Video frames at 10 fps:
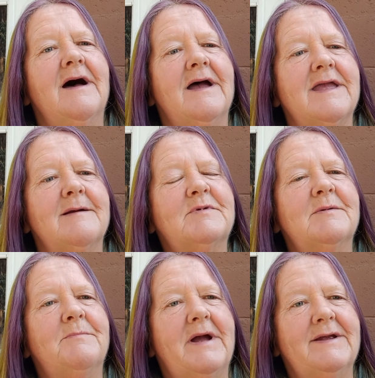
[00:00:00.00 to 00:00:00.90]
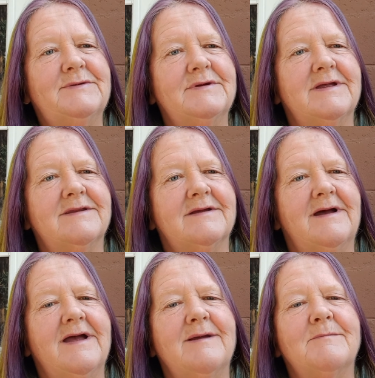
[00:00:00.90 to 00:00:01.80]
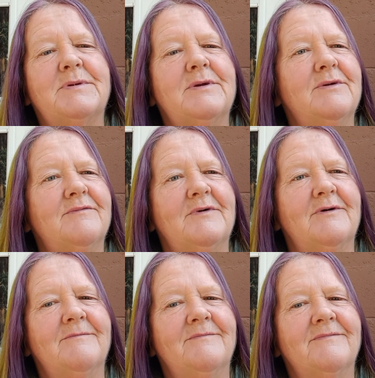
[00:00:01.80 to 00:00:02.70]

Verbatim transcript: I am compassionate. I am beautiful.